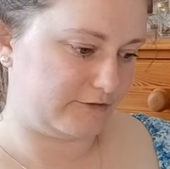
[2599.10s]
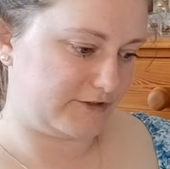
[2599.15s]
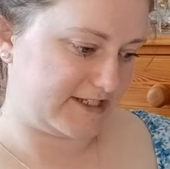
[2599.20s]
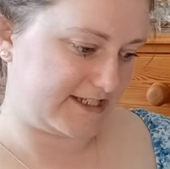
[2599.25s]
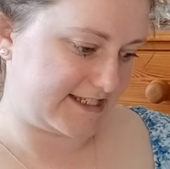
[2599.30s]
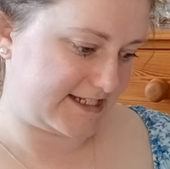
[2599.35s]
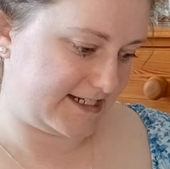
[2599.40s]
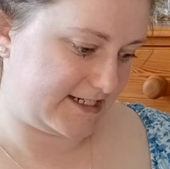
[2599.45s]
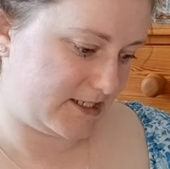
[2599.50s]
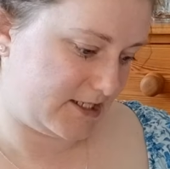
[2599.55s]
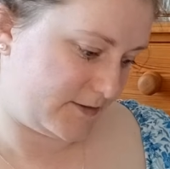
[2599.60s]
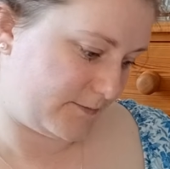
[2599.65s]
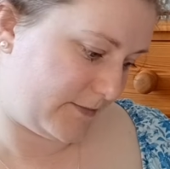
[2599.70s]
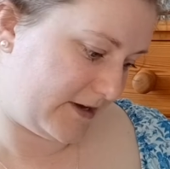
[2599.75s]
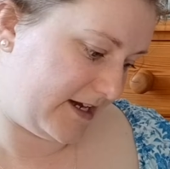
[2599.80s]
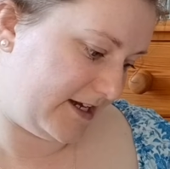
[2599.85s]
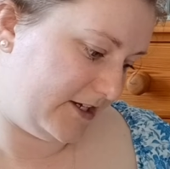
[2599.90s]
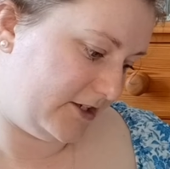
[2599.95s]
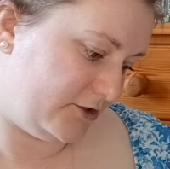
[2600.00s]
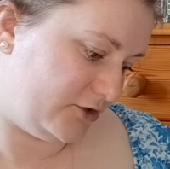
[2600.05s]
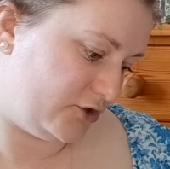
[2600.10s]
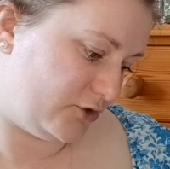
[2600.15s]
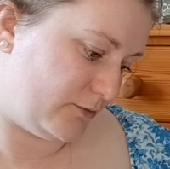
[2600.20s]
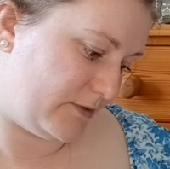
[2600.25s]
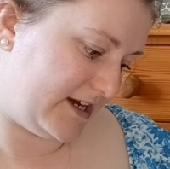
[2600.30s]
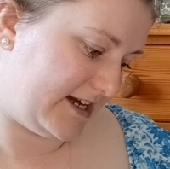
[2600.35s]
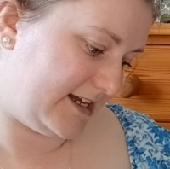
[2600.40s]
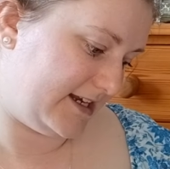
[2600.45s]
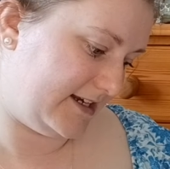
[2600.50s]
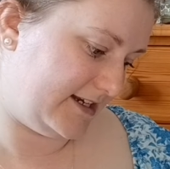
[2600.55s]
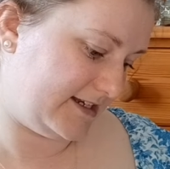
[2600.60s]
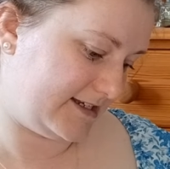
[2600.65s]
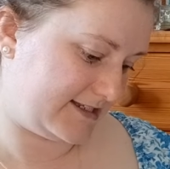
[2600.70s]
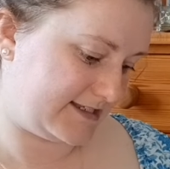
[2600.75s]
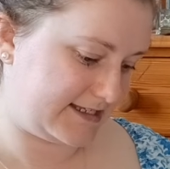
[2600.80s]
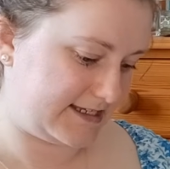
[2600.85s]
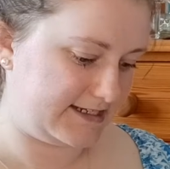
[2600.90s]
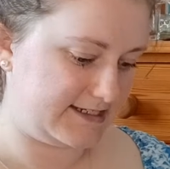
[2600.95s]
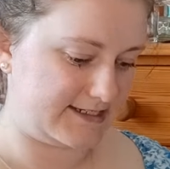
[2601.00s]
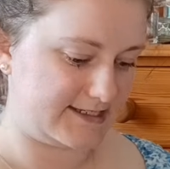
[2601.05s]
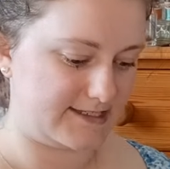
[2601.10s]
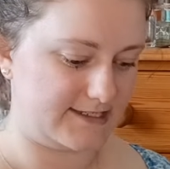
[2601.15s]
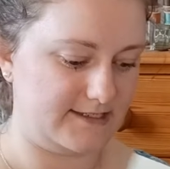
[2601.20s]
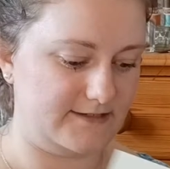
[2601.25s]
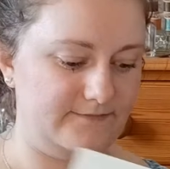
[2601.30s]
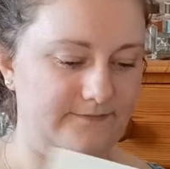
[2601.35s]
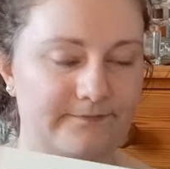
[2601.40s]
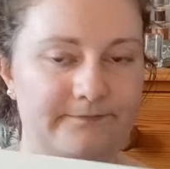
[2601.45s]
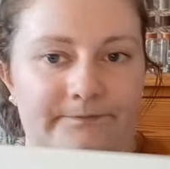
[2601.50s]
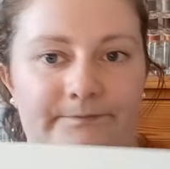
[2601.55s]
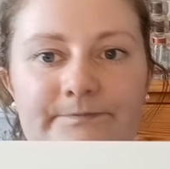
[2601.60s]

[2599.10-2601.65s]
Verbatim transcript: Designs by Joanne Sanderson.